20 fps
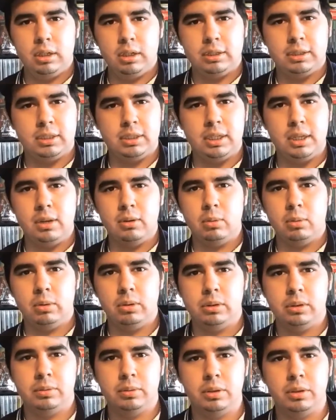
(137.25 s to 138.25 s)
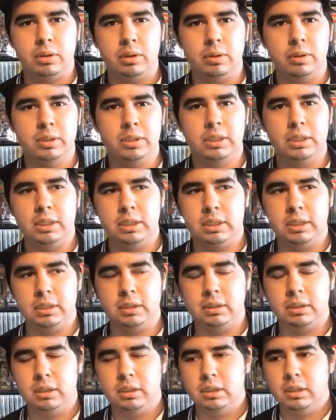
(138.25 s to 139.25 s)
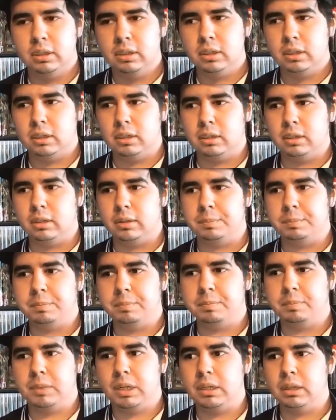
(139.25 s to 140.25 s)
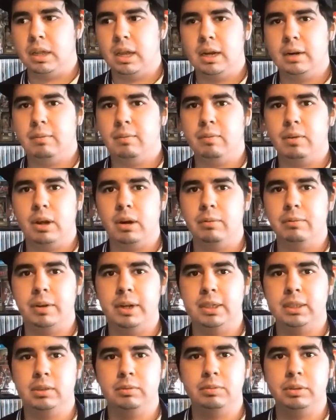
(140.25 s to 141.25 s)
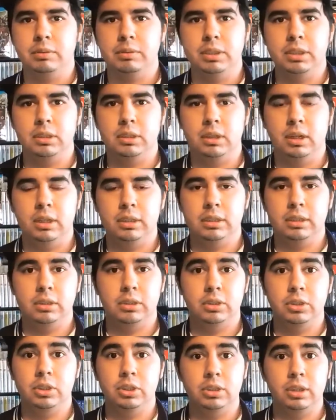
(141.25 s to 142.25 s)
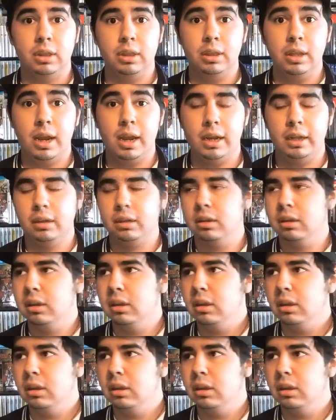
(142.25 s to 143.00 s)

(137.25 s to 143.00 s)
sequels for 13 and a lot of Final Fantasy 15 content. There's just a lot.